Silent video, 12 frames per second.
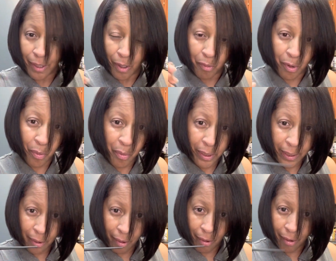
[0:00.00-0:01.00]
When we
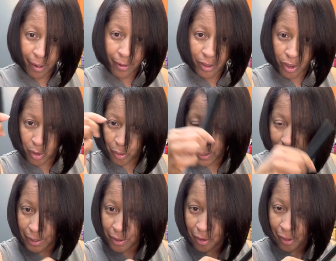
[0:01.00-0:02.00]
are
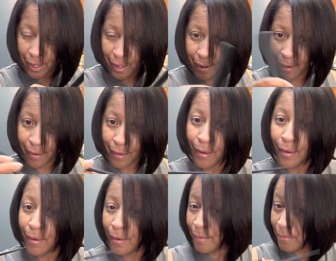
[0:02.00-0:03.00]
straightening your hair,
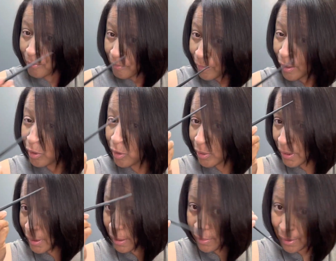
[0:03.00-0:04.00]
you'll
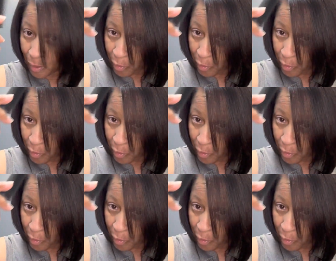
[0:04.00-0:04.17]
see that